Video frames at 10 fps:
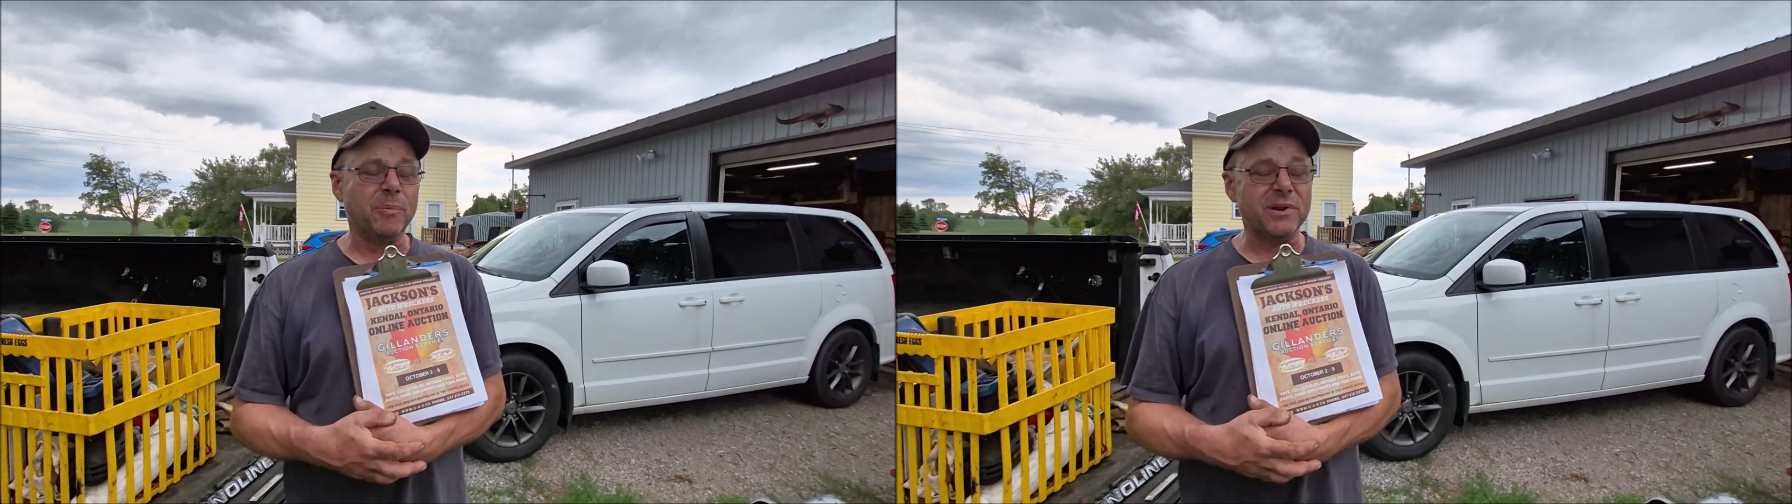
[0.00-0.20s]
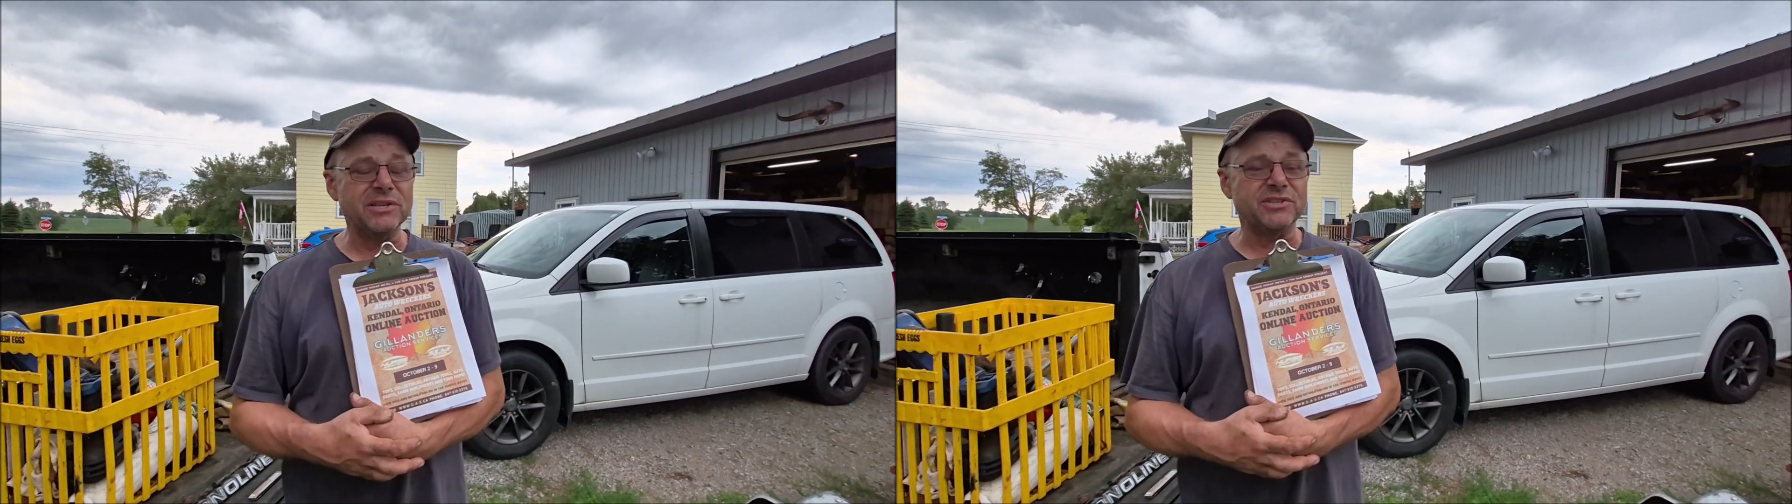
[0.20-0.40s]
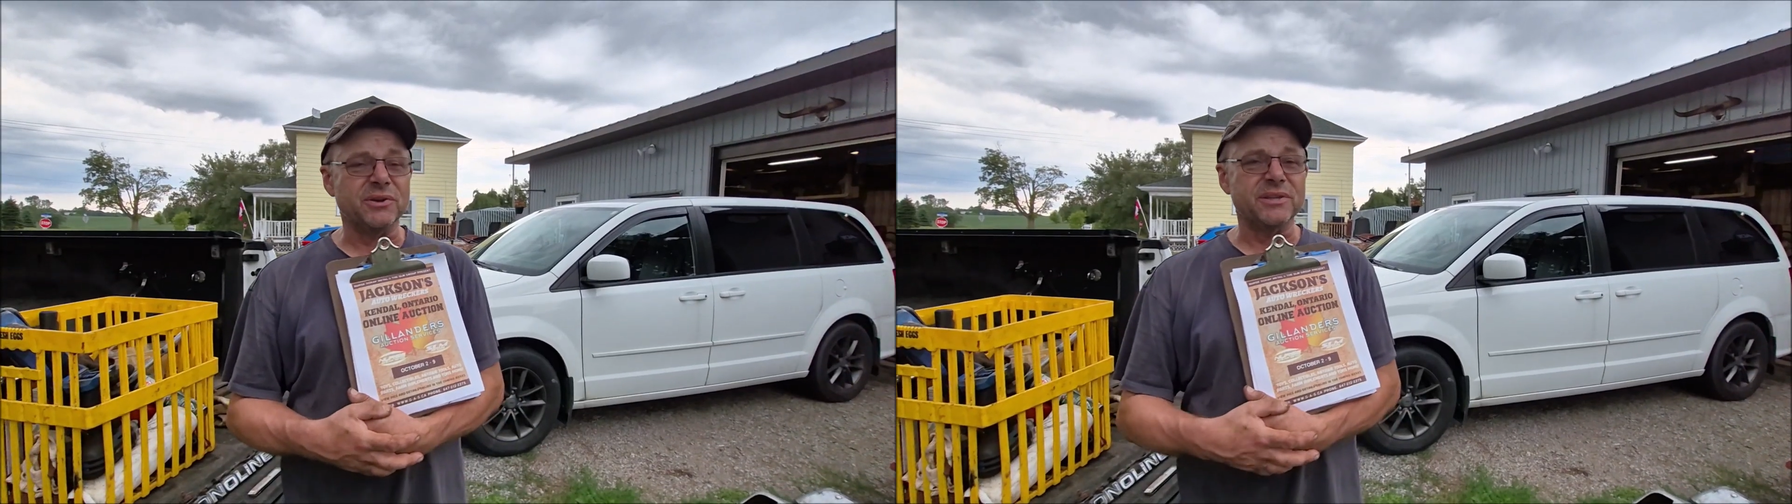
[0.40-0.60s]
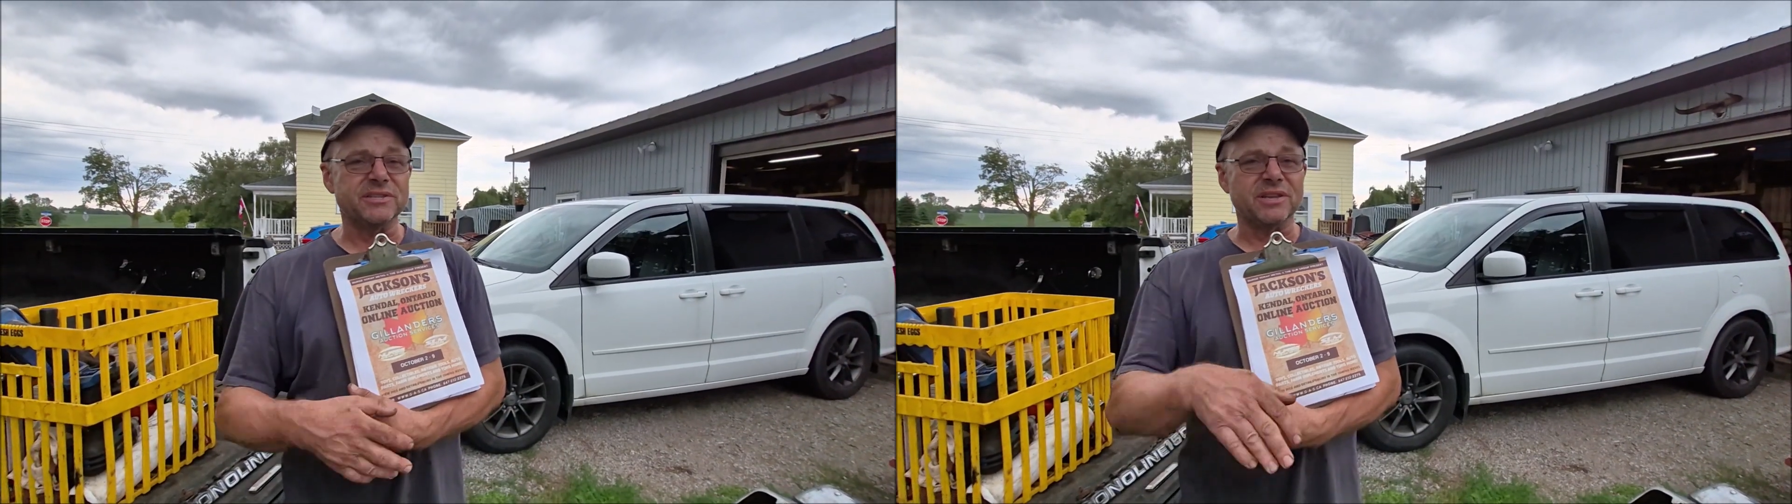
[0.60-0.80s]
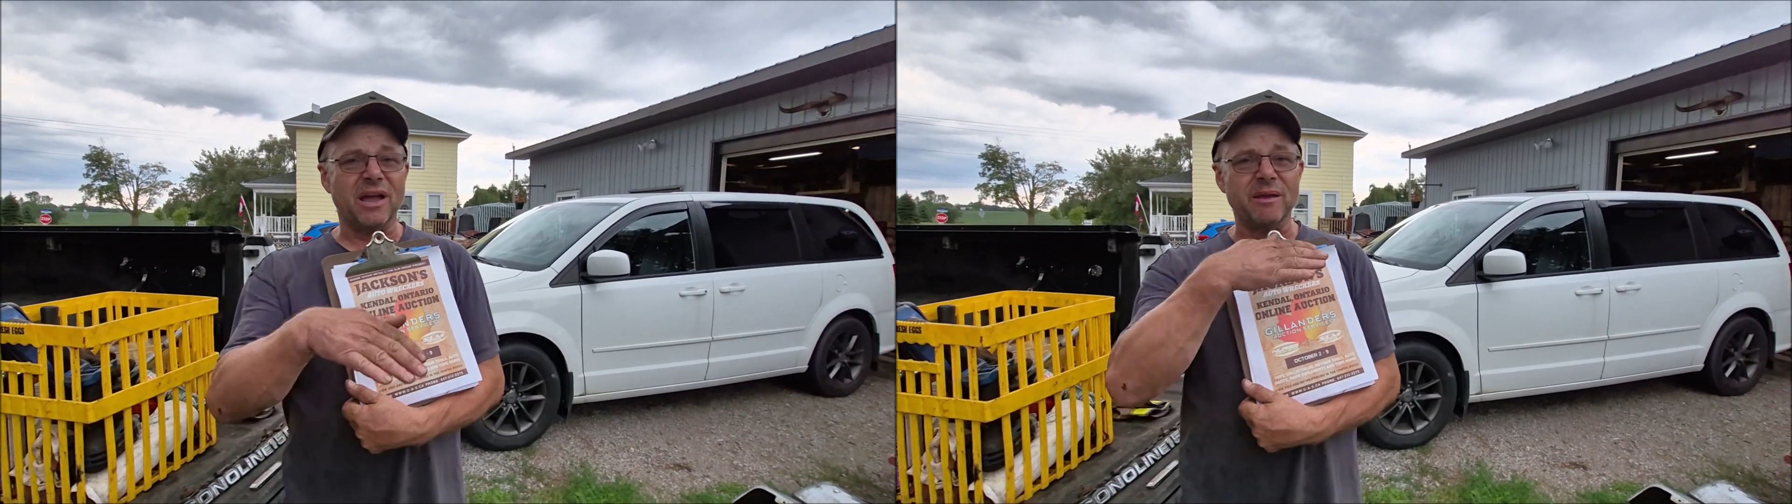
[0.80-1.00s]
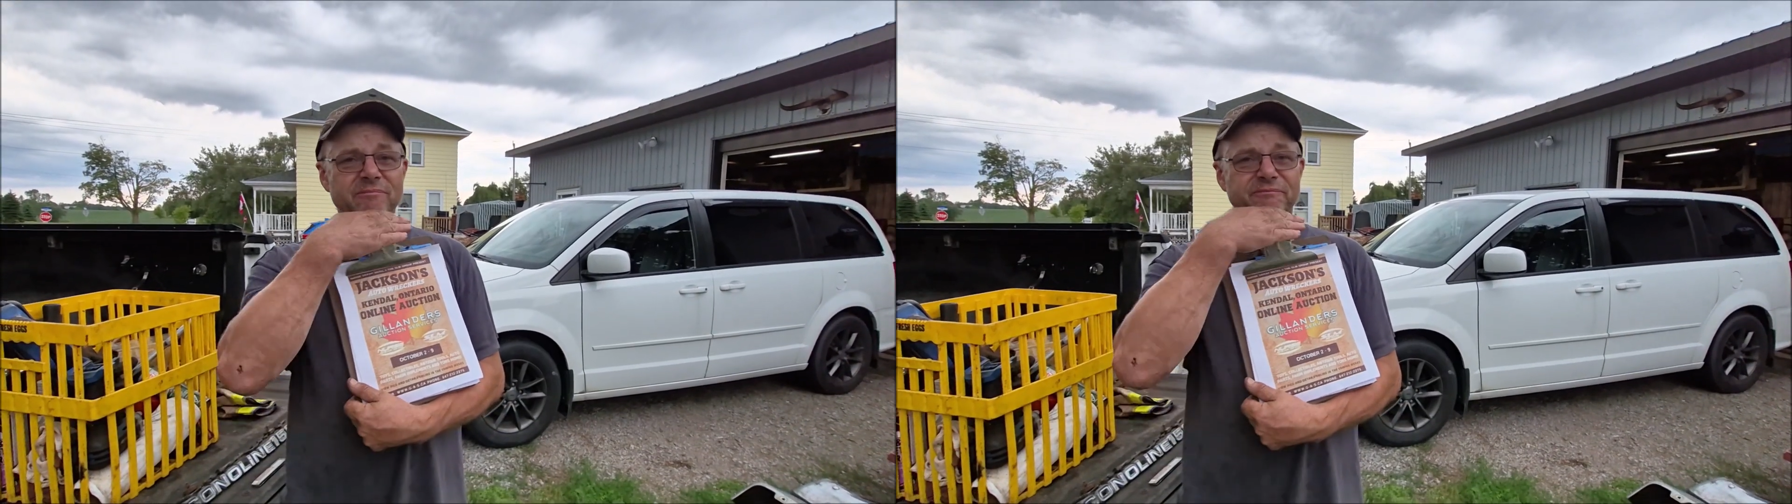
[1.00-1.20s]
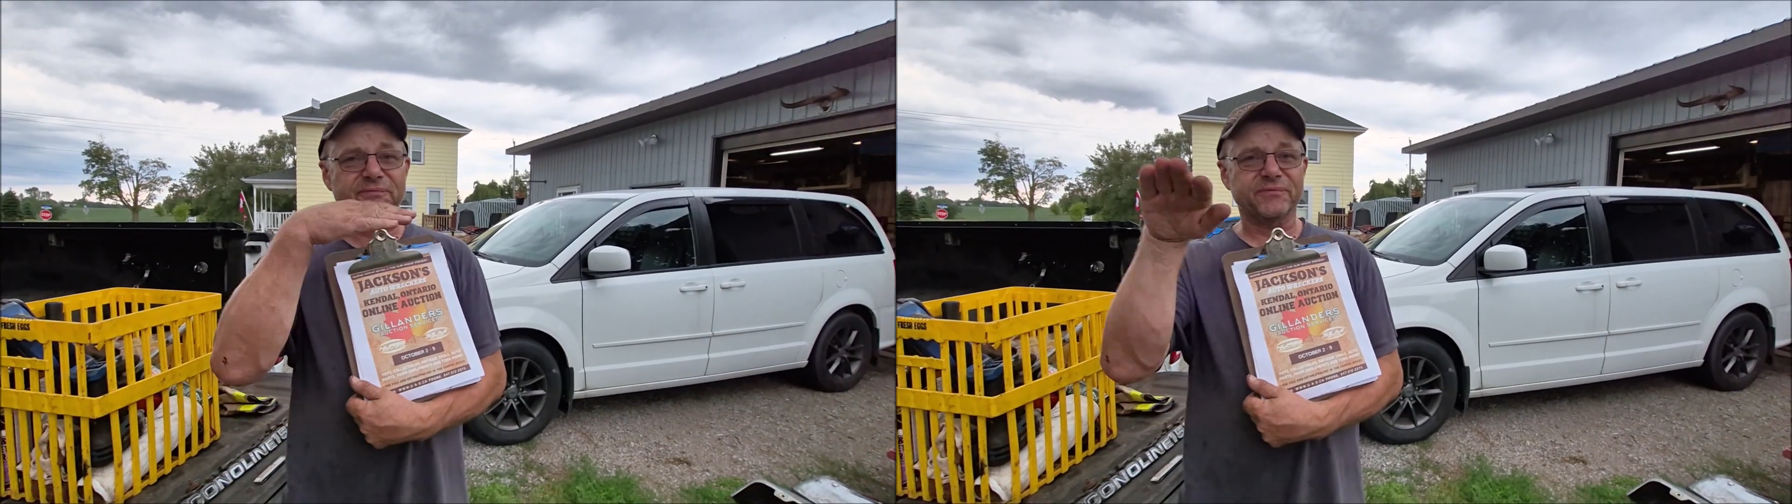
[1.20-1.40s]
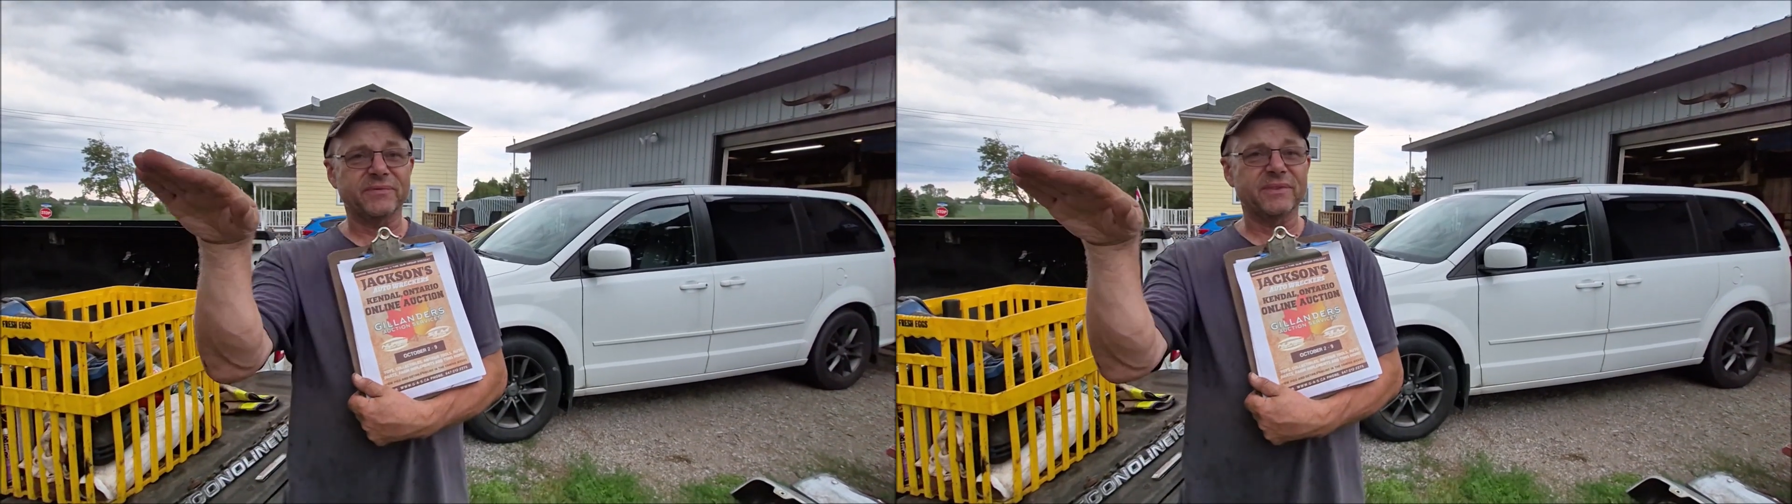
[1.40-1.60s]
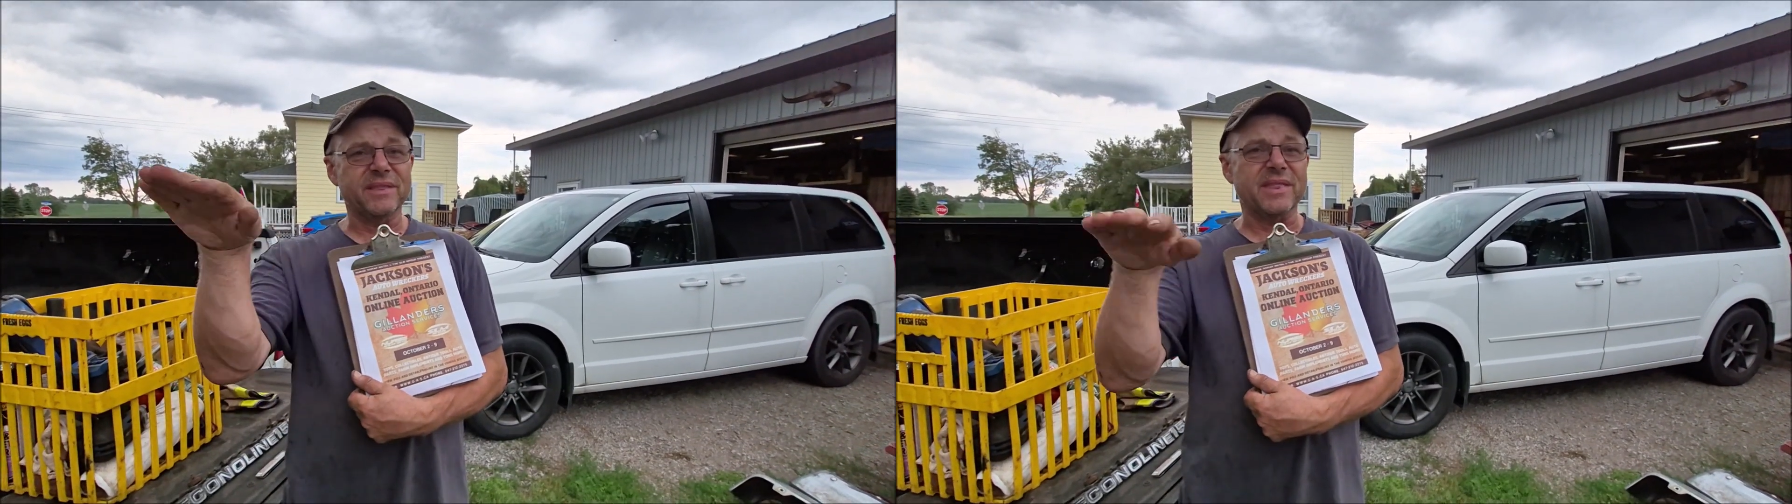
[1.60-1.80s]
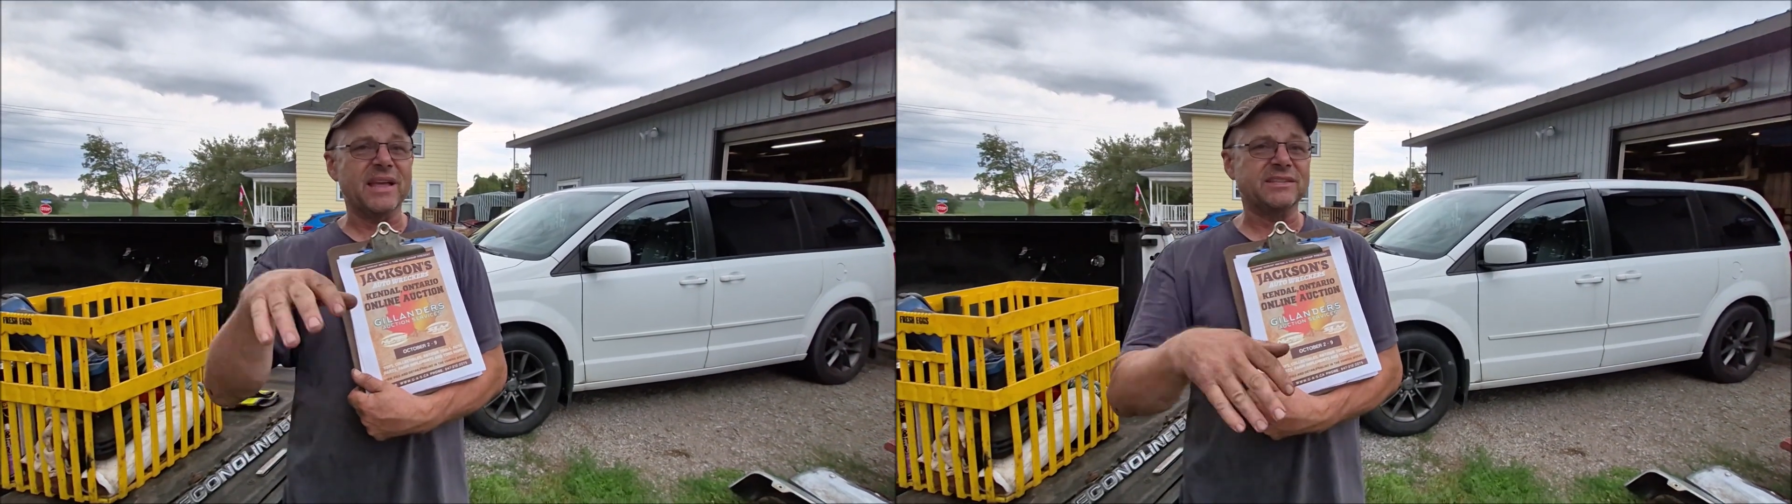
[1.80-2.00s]
pretty sure this time,
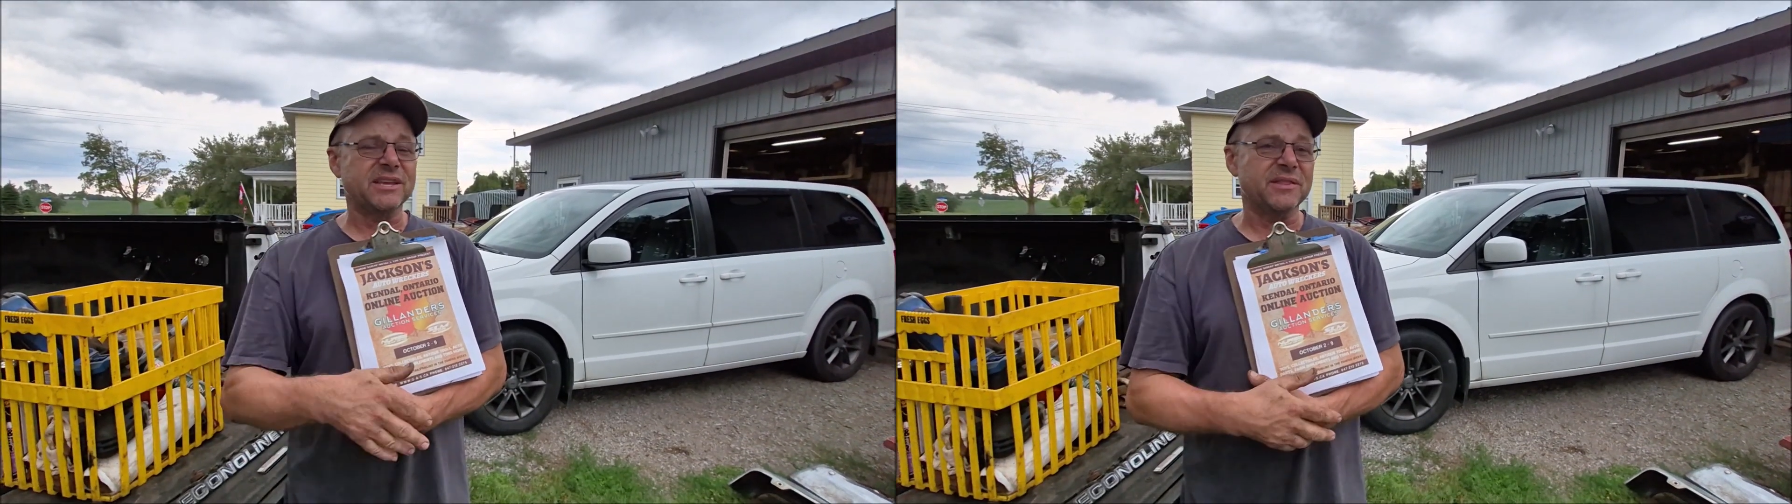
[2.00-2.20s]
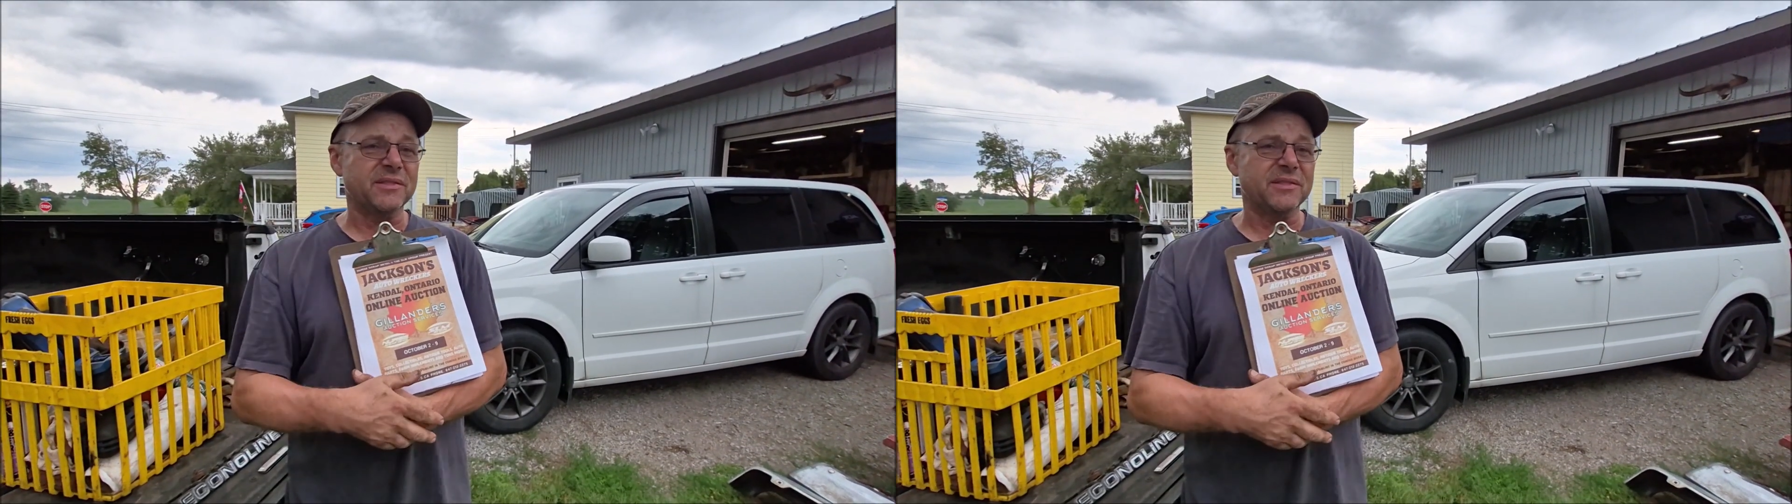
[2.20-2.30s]
that's it.